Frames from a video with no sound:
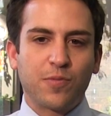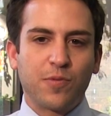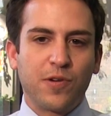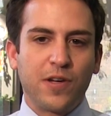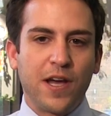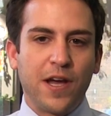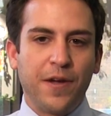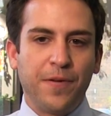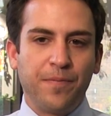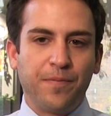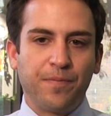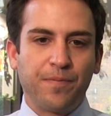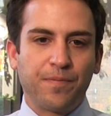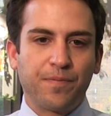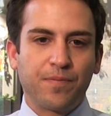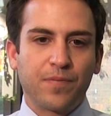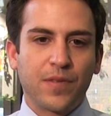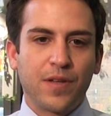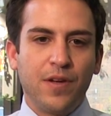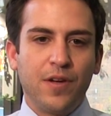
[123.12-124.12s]
per day.
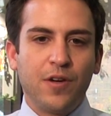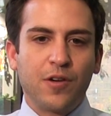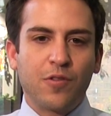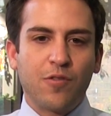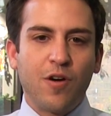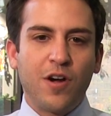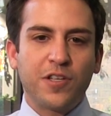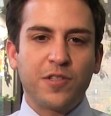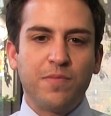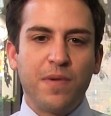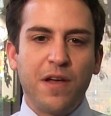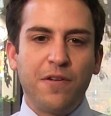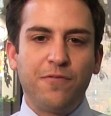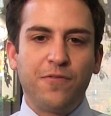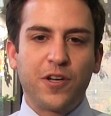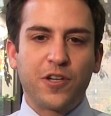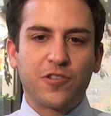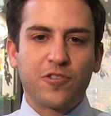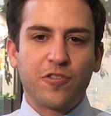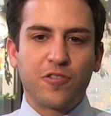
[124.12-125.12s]
Cross-Med
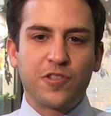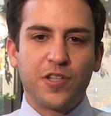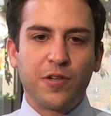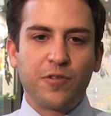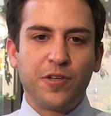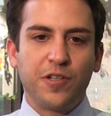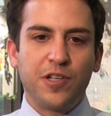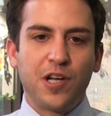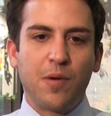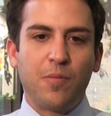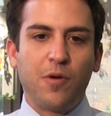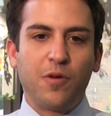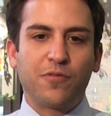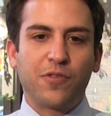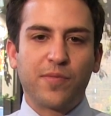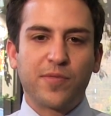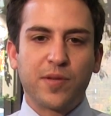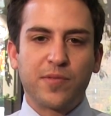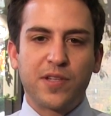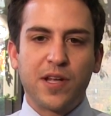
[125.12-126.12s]
fixtures nearly doubled
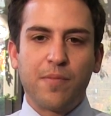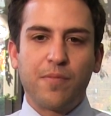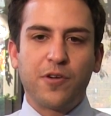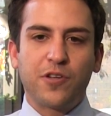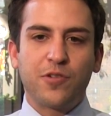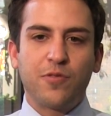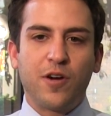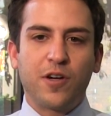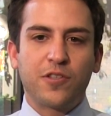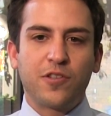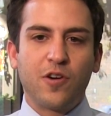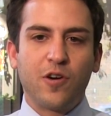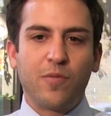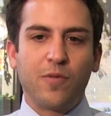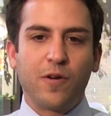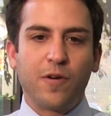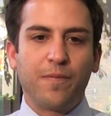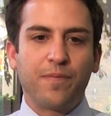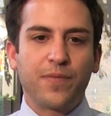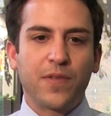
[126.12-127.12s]
from September to
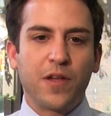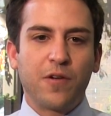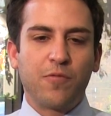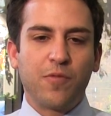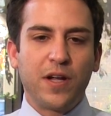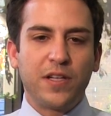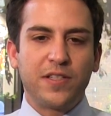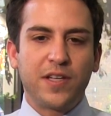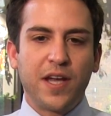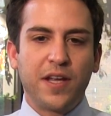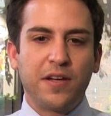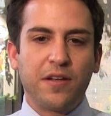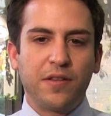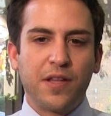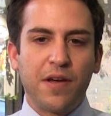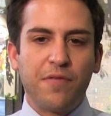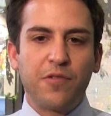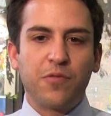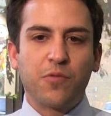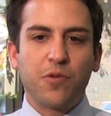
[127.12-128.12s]
October, and rates gained
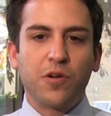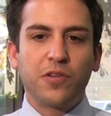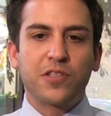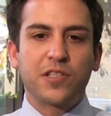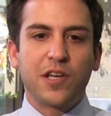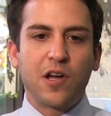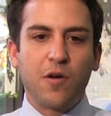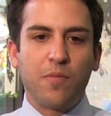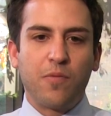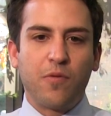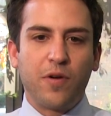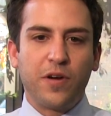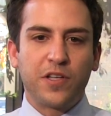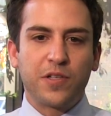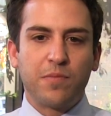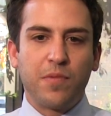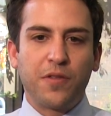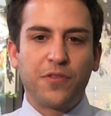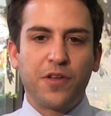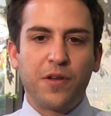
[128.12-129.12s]
11 world-scale points
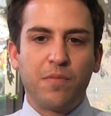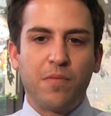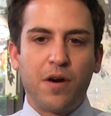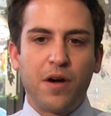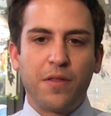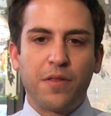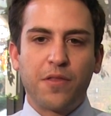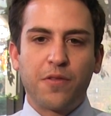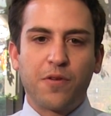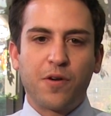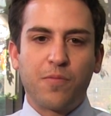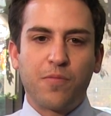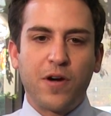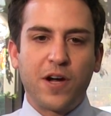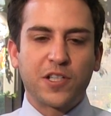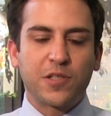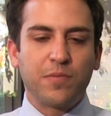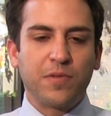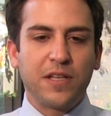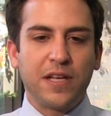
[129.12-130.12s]
month-on-month, or
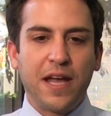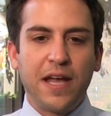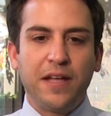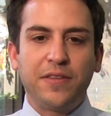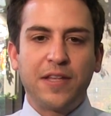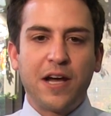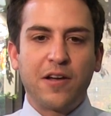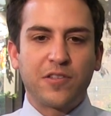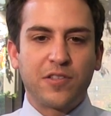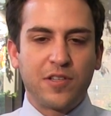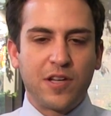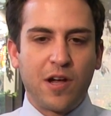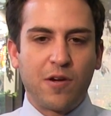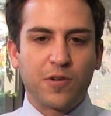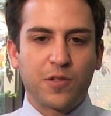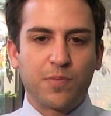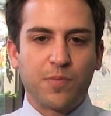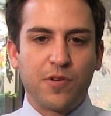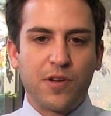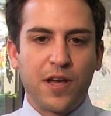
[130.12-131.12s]
approximately
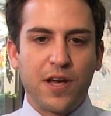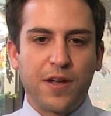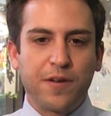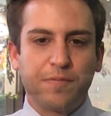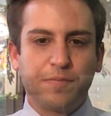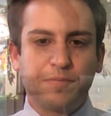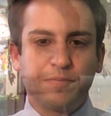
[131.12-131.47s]
$8,000 per day.